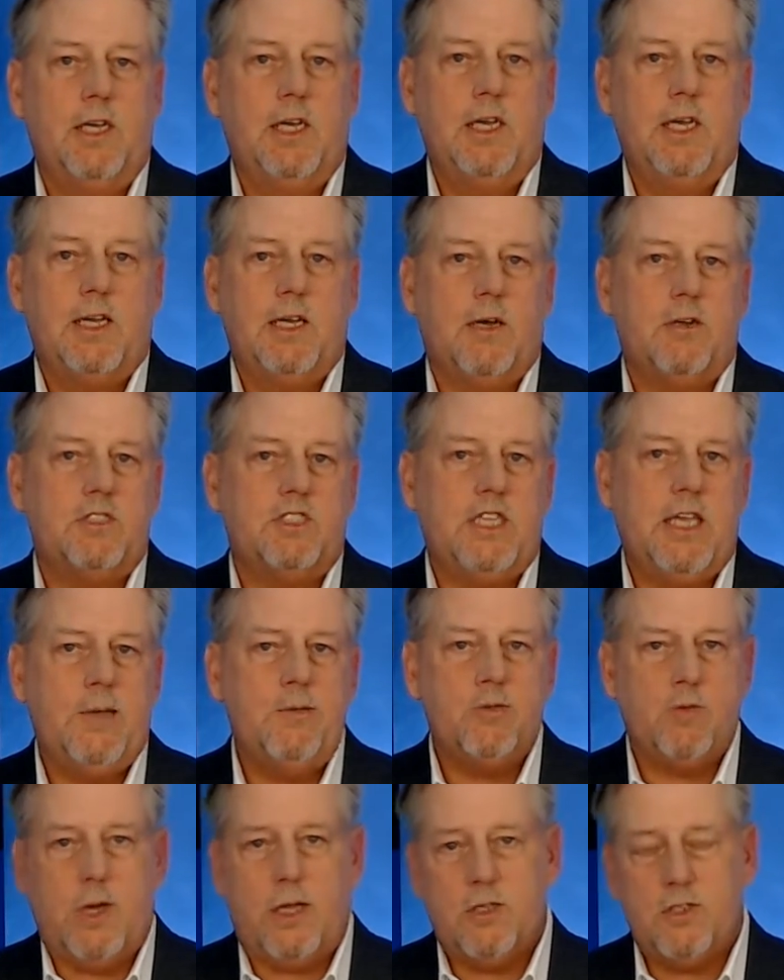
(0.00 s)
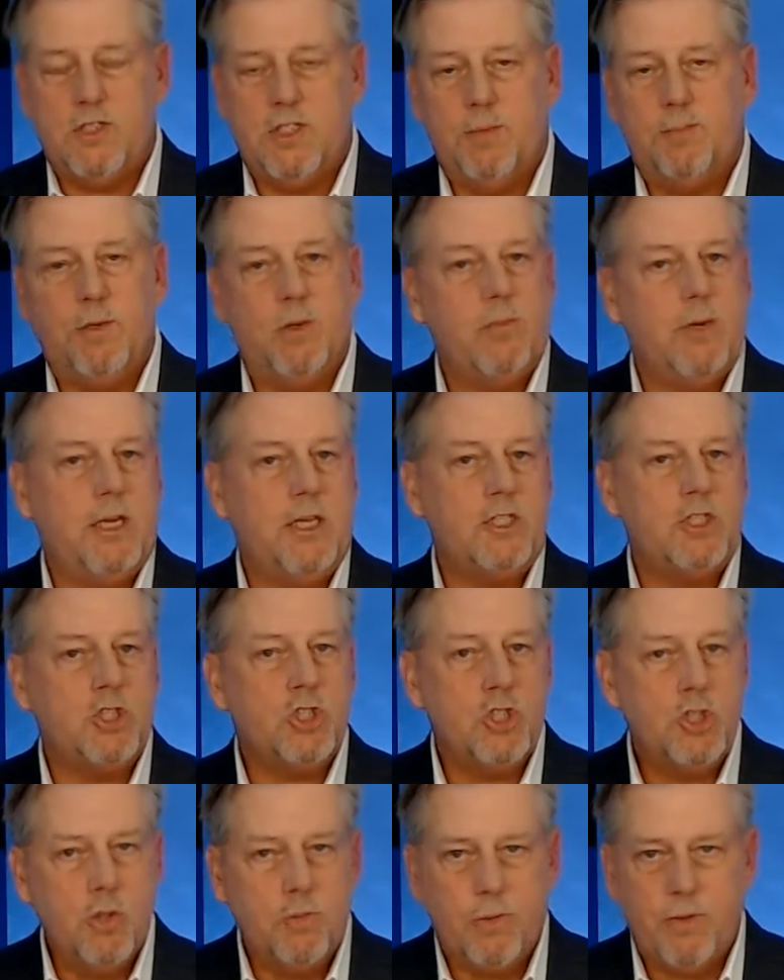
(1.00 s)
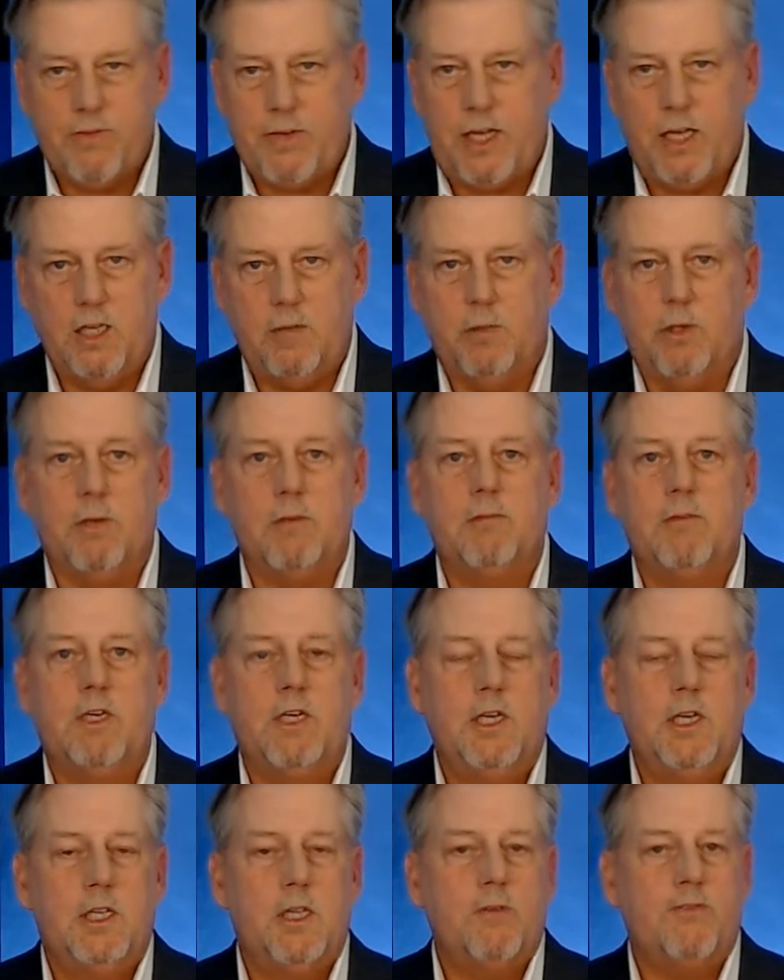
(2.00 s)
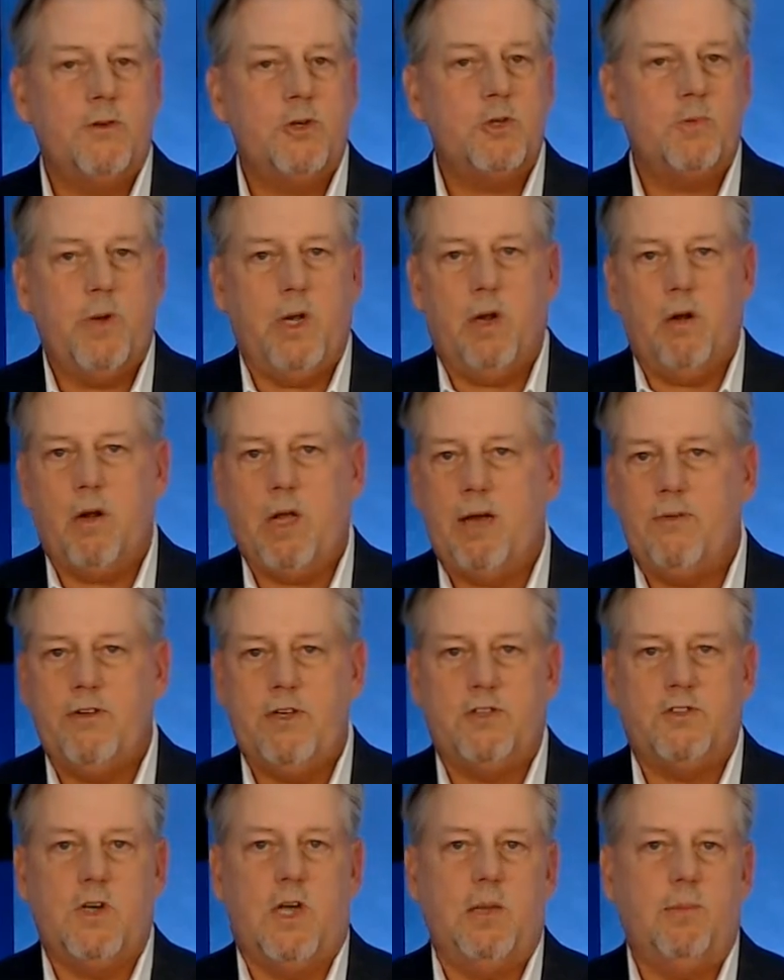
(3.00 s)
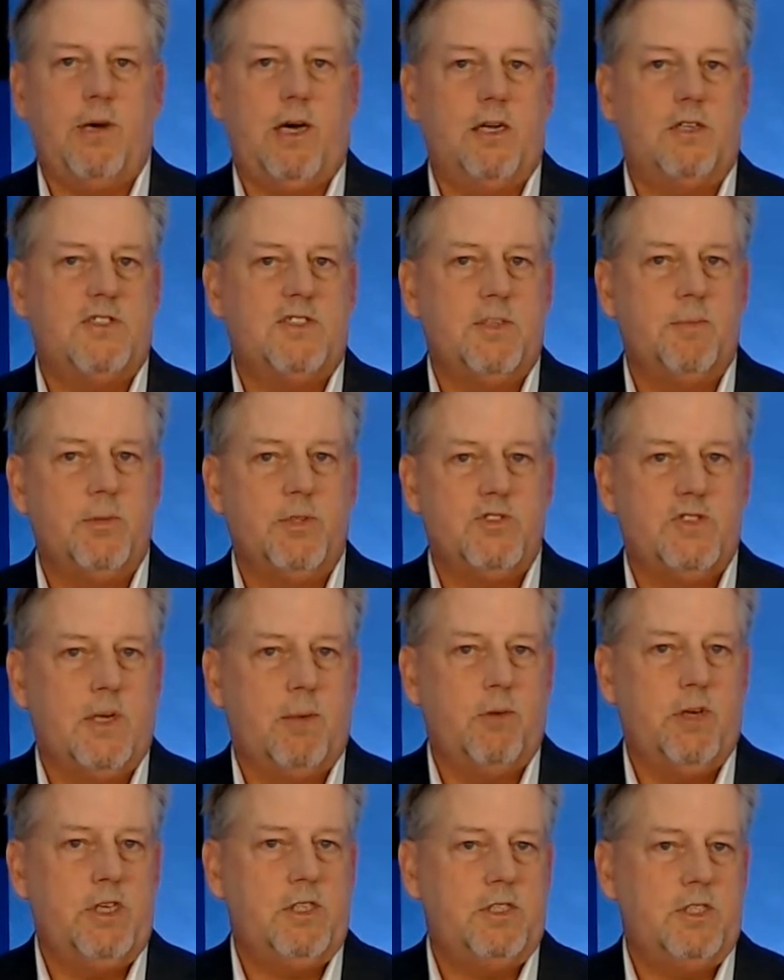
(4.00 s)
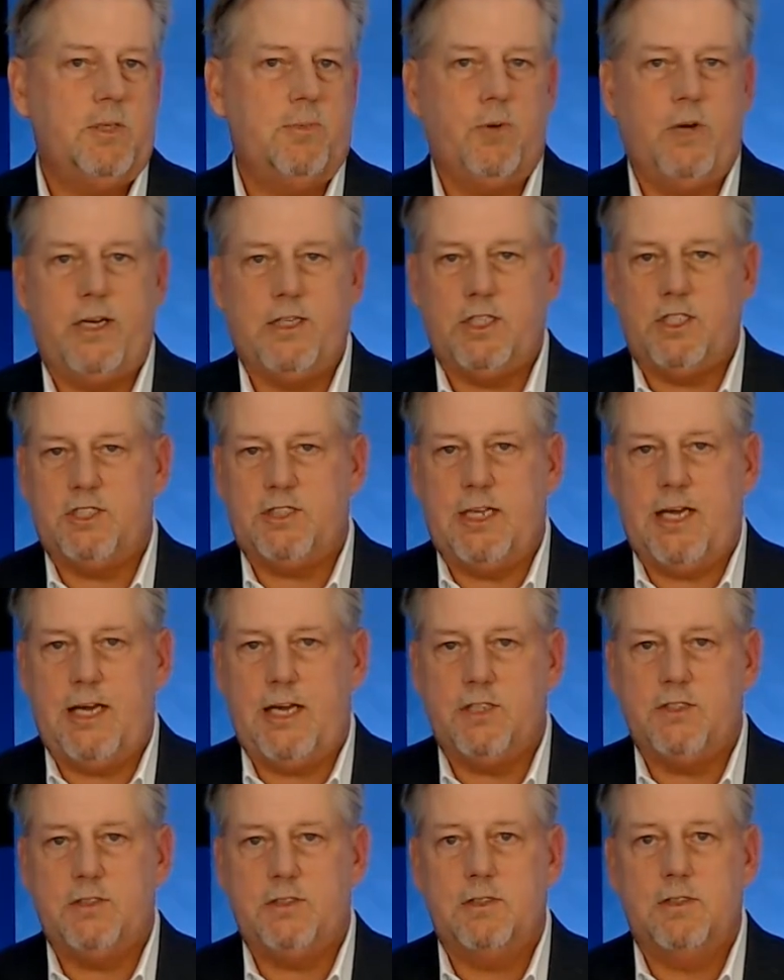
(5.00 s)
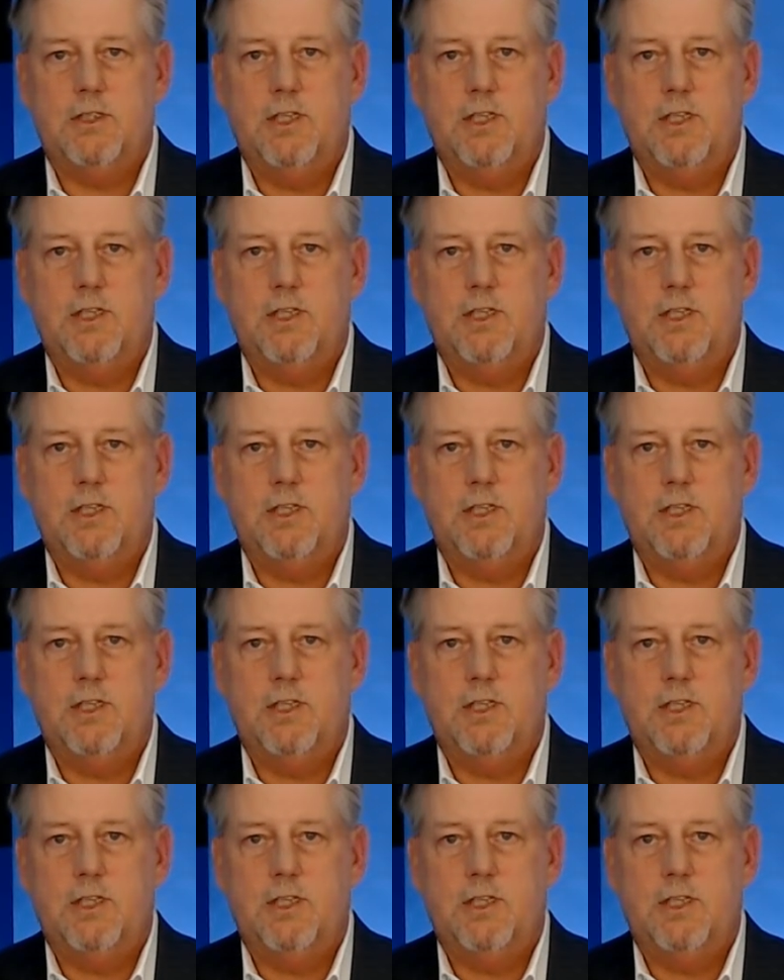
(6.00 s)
Now, it seems rather simple, but it's super valuable. The first paragraph, it's all about a simple summary to the project status.